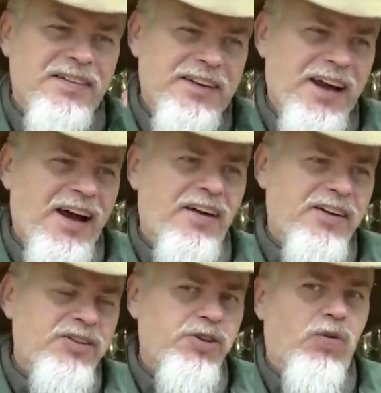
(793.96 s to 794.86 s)
get out
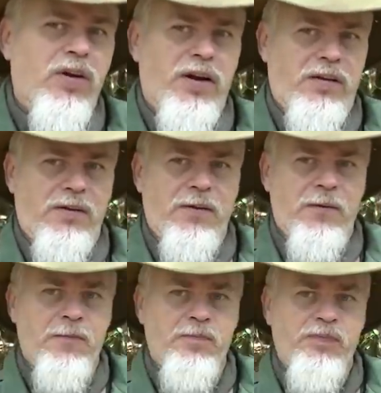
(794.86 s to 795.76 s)
and enjoy it.
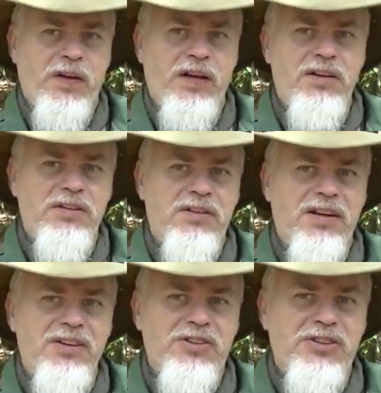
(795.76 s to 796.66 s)

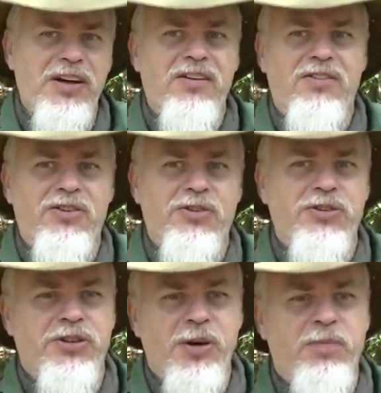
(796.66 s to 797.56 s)
These skills are
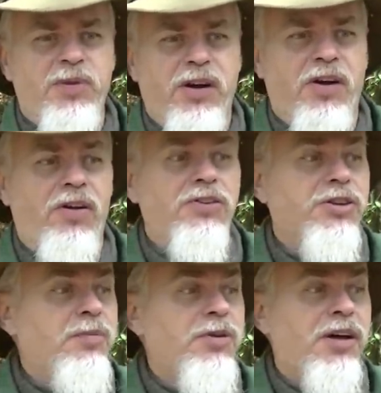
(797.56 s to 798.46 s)
simple to learn,
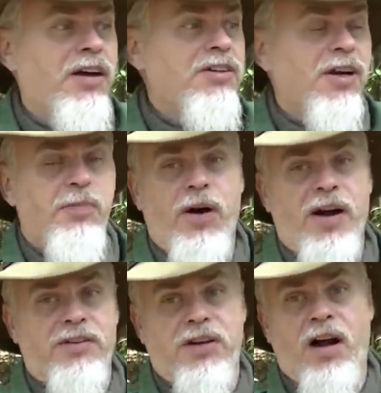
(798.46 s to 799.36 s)
something you can easily
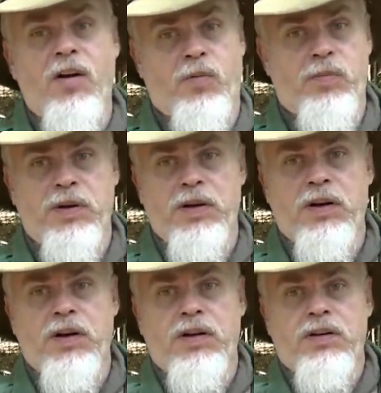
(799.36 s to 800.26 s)
practice at home.
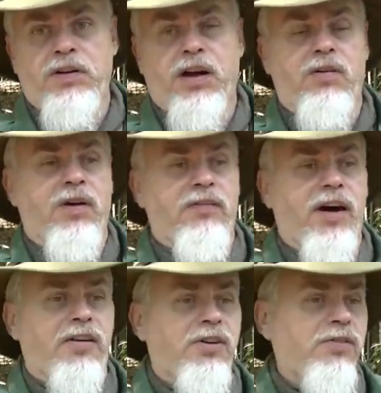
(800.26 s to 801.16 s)
You know, I've
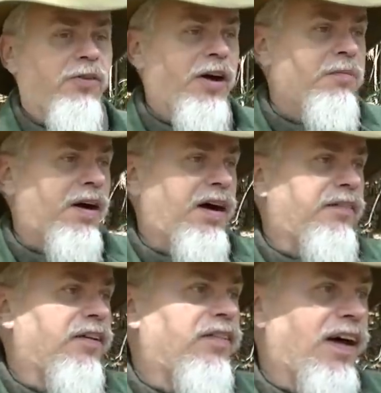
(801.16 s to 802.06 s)
got a good friend of
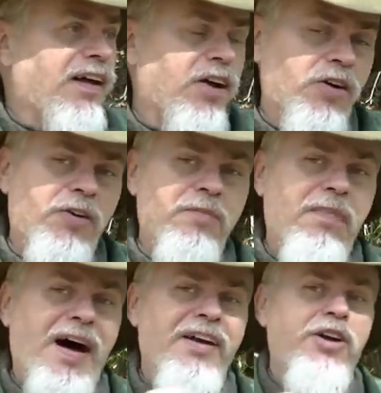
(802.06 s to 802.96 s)
mine that they learn
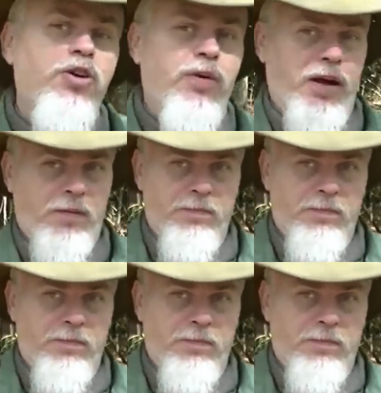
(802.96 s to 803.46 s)
by doing.